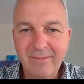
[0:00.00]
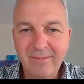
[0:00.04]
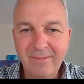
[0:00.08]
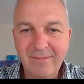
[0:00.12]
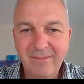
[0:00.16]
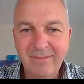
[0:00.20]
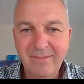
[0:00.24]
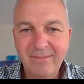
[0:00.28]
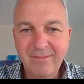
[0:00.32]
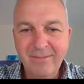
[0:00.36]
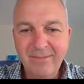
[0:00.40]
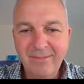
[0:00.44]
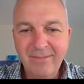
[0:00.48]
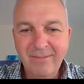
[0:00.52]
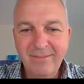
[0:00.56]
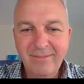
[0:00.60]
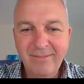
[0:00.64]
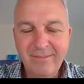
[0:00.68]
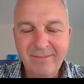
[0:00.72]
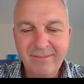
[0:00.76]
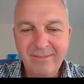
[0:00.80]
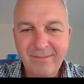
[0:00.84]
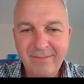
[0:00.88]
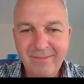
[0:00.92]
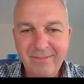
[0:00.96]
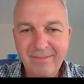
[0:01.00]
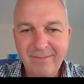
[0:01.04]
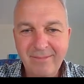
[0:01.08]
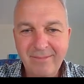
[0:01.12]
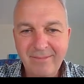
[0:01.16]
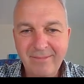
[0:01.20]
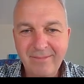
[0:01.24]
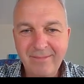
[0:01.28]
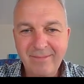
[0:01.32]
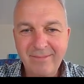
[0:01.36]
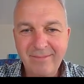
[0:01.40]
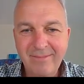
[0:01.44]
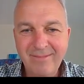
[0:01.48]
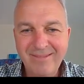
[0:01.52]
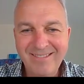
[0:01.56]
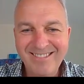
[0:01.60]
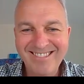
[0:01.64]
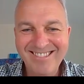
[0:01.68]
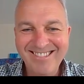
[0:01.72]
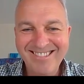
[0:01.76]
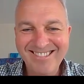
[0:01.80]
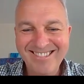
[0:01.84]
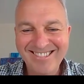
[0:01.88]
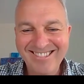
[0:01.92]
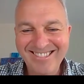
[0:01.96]

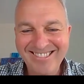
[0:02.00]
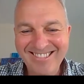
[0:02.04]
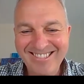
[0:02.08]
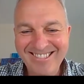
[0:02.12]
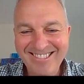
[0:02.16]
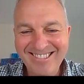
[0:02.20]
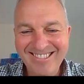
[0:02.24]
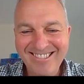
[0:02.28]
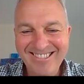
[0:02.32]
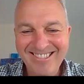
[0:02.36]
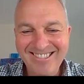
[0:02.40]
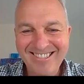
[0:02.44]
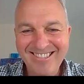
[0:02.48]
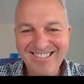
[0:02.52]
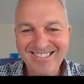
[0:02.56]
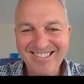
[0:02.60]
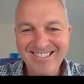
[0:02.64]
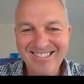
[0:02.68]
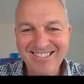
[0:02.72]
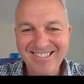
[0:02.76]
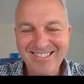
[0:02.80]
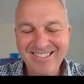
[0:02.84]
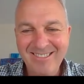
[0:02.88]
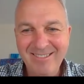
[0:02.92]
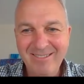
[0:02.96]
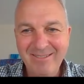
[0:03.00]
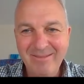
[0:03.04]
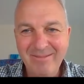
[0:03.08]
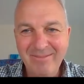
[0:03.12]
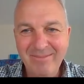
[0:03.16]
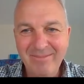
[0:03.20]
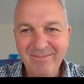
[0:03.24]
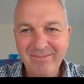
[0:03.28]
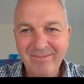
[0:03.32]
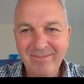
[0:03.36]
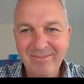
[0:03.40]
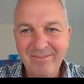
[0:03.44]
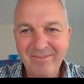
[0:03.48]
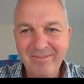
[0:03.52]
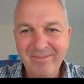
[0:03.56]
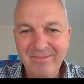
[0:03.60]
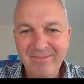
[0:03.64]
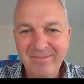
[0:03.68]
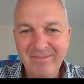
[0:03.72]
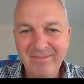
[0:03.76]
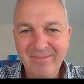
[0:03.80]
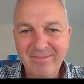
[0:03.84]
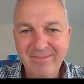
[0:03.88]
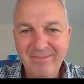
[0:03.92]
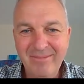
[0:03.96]

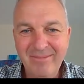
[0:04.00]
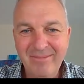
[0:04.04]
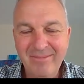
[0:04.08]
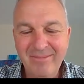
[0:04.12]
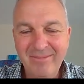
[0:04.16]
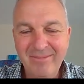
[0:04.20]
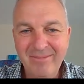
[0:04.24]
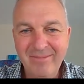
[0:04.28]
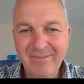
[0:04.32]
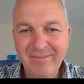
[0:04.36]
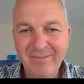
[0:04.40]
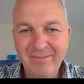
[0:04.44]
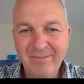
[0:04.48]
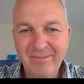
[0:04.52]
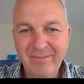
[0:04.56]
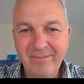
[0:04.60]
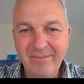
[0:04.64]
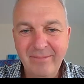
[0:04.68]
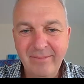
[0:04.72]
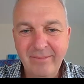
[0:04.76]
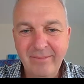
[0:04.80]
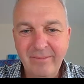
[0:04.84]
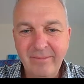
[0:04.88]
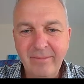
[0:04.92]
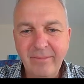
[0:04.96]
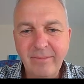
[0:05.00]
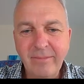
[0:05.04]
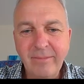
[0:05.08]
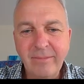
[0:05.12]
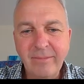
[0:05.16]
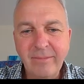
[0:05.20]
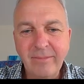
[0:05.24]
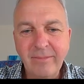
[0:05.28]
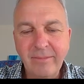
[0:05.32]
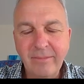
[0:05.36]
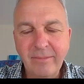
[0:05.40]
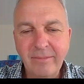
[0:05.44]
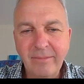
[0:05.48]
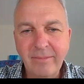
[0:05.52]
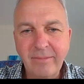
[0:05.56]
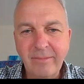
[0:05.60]
This person isn't speaking.